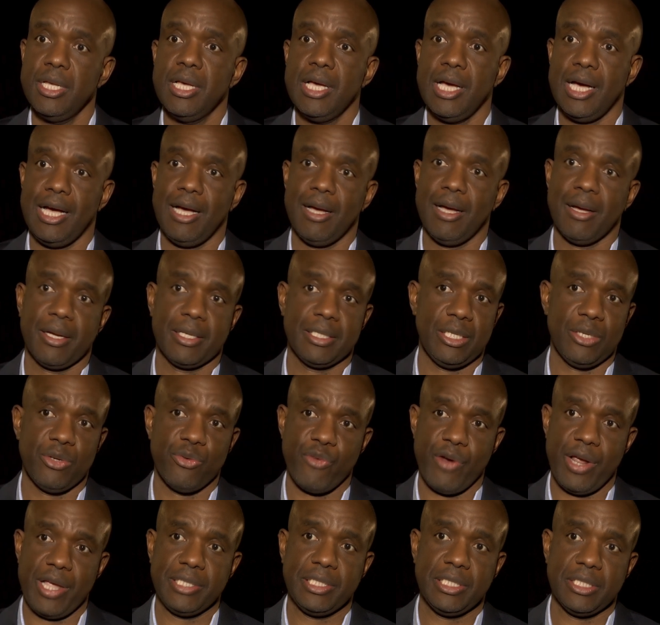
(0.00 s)
because it
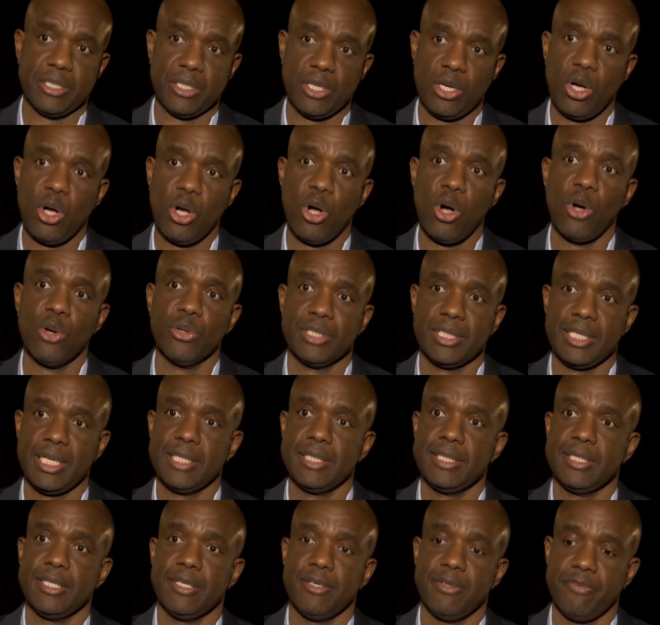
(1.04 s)
raises a whole
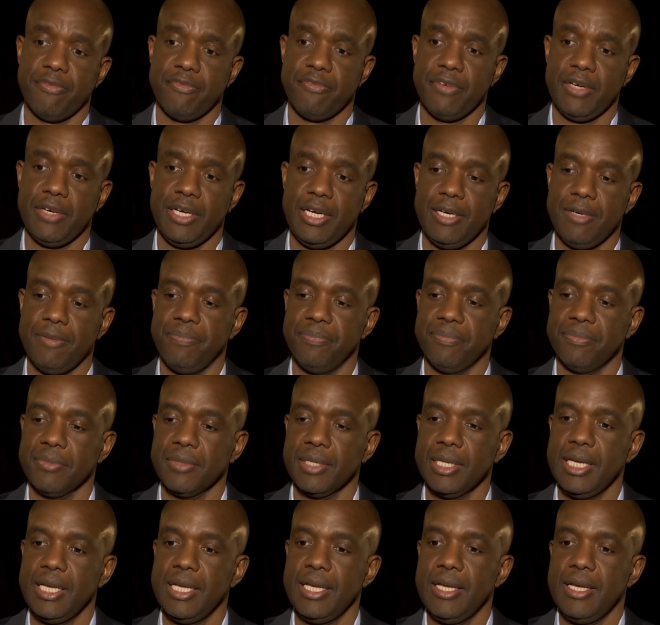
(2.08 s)
sense of
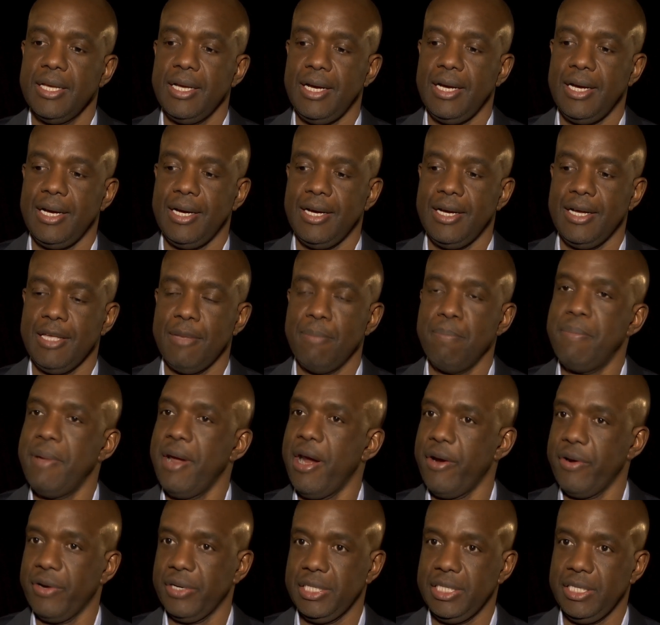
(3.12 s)

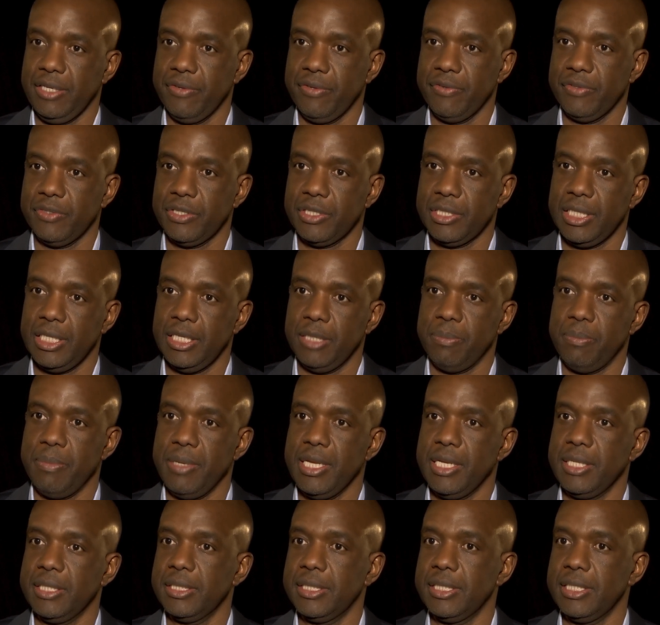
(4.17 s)
imperatives. It
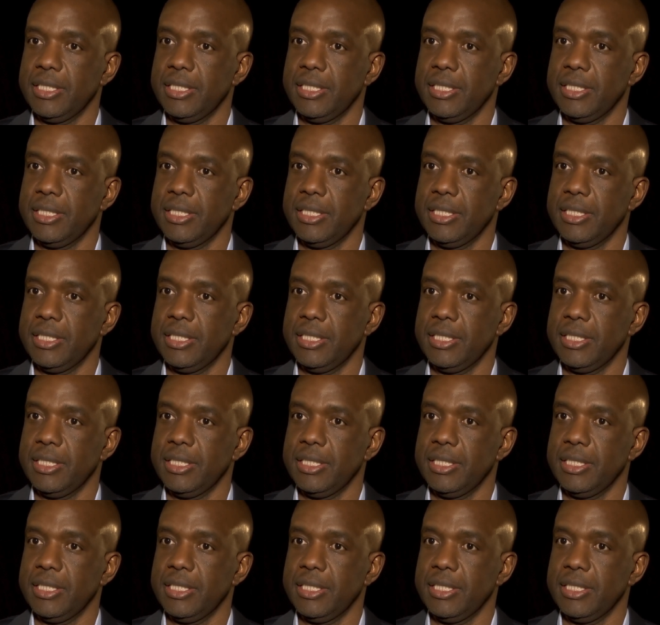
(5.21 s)
means